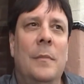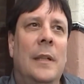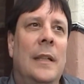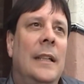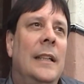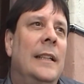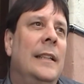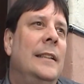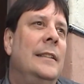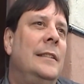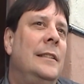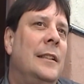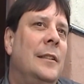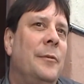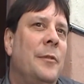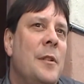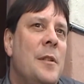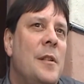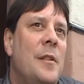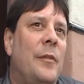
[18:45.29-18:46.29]
My
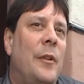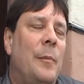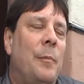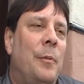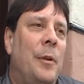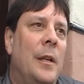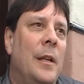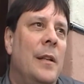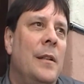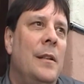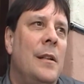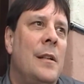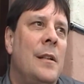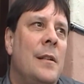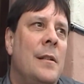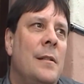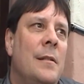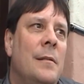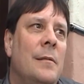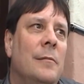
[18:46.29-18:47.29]
difference of
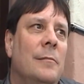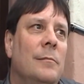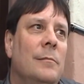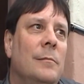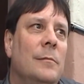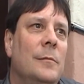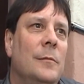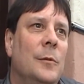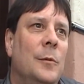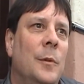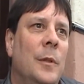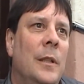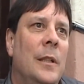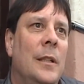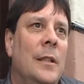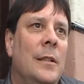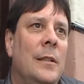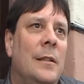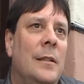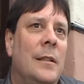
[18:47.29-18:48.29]
opinion
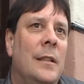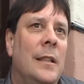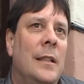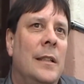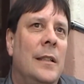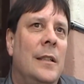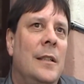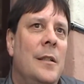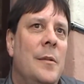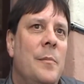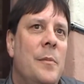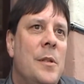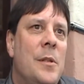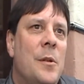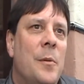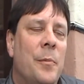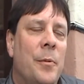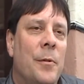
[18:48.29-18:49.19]
with uh, Mr.